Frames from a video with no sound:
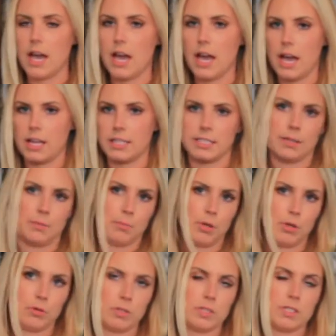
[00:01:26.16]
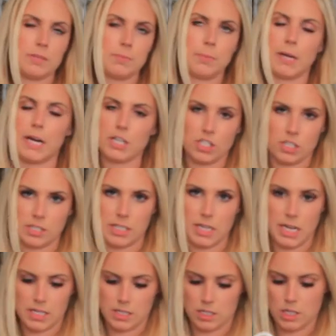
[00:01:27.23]
and some boots, but I just
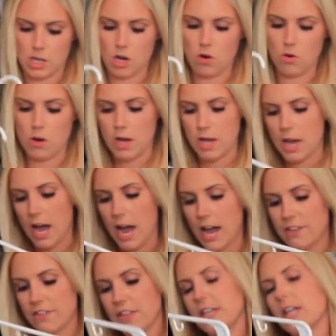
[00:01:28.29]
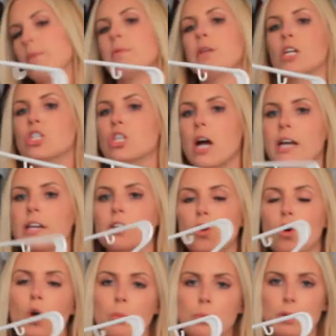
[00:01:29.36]
didn't. So I think I'm going to try and
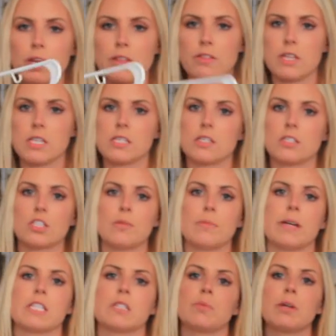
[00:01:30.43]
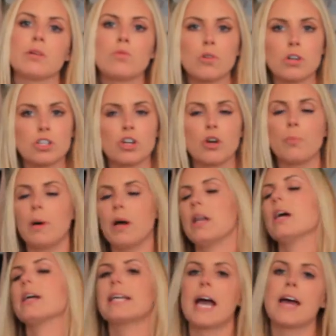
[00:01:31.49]
incorporate this into my spring wardrobe, but
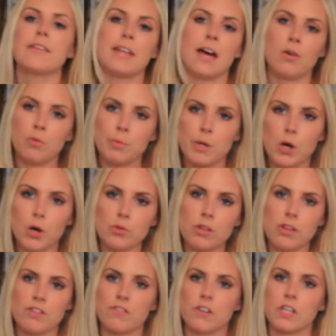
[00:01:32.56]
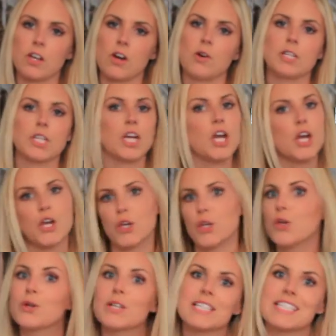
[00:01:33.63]
again, that will be a whole nother video and
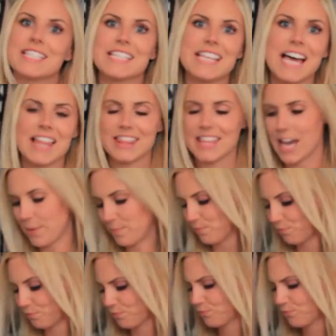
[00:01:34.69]
you can see that then.